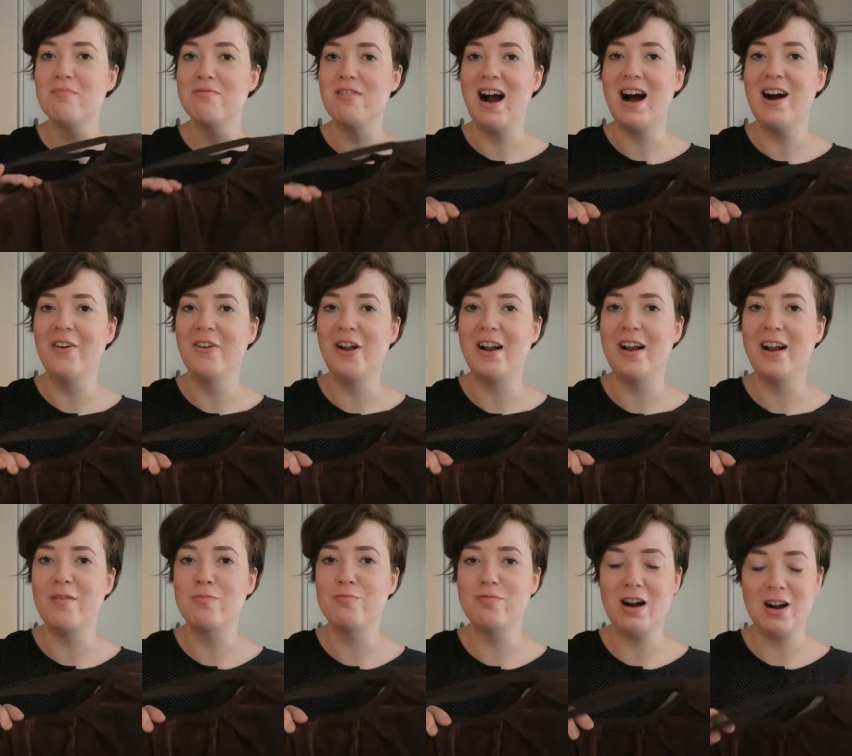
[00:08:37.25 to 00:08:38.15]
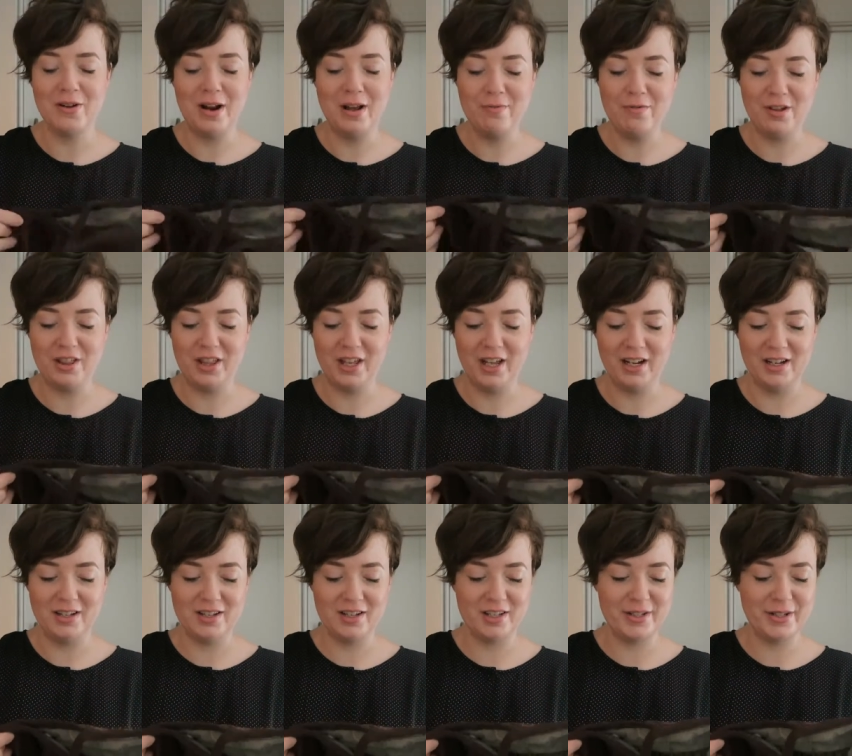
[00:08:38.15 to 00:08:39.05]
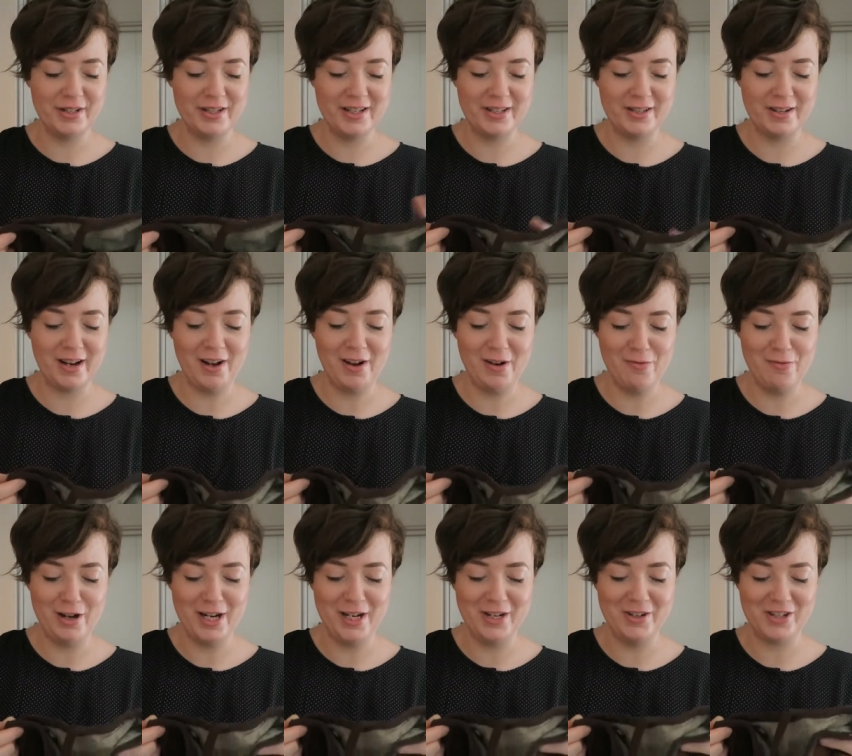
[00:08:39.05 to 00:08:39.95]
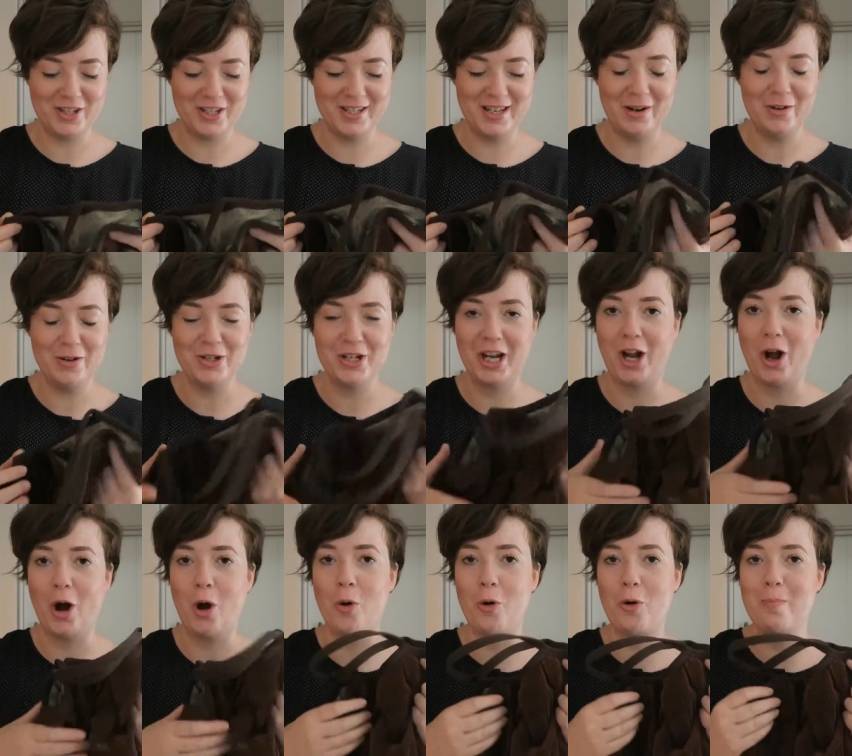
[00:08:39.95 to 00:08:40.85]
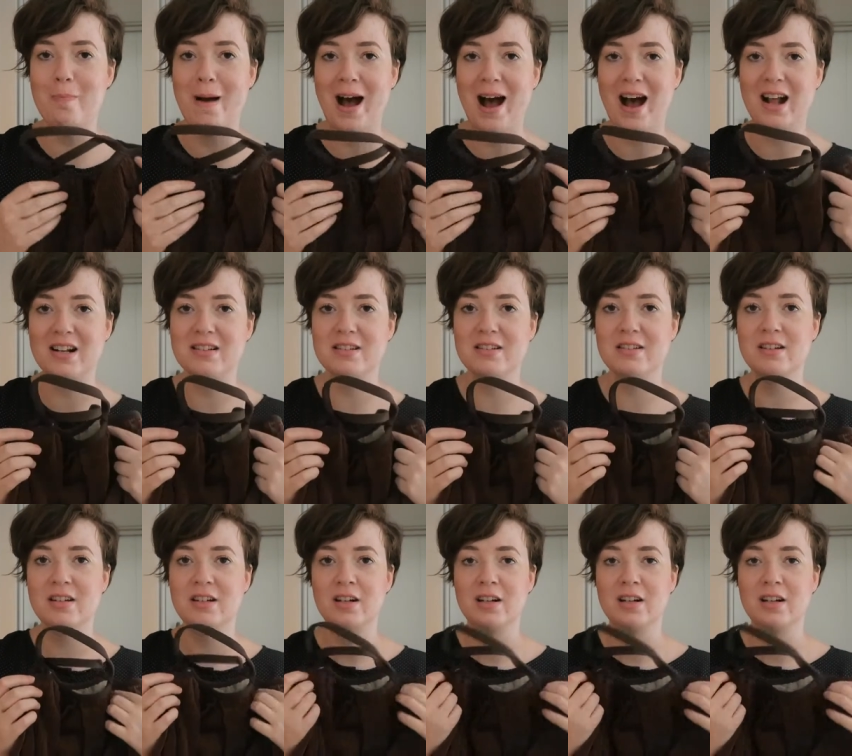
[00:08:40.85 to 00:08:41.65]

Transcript: brown. I love brown everything. It just is like a really nostalgic old man.